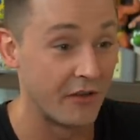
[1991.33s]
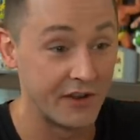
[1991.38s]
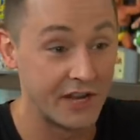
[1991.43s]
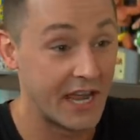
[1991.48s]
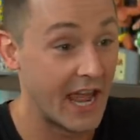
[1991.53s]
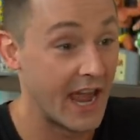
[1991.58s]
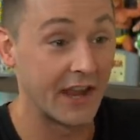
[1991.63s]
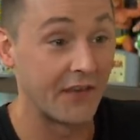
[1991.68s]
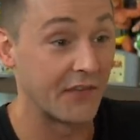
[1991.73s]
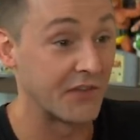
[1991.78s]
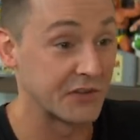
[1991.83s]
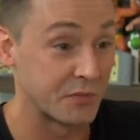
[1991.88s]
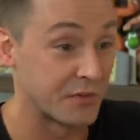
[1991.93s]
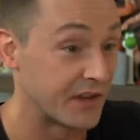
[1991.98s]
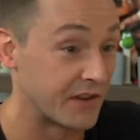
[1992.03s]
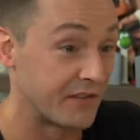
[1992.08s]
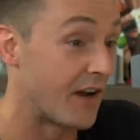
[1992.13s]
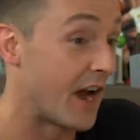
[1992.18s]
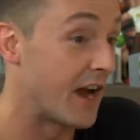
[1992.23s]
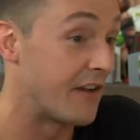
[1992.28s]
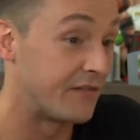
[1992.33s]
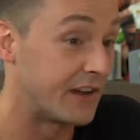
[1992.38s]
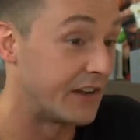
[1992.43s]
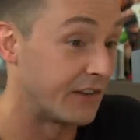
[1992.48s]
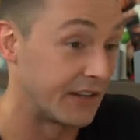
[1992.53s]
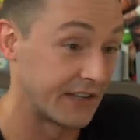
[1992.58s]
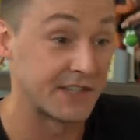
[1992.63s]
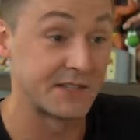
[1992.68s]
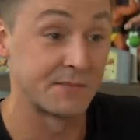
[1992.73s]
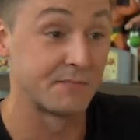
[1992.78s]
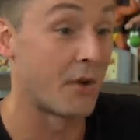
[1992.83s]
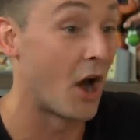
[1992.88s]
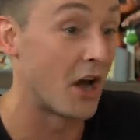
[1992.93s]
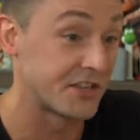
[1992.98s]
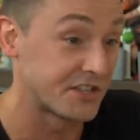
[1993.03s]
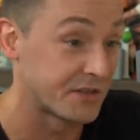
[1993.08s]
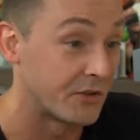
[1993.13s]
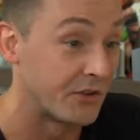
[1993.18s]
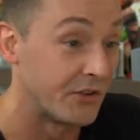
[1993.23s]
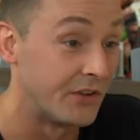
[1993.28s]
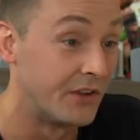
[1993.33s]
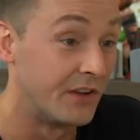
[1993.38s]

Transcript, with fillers: He can't get this within five feet. Like, that's impossible.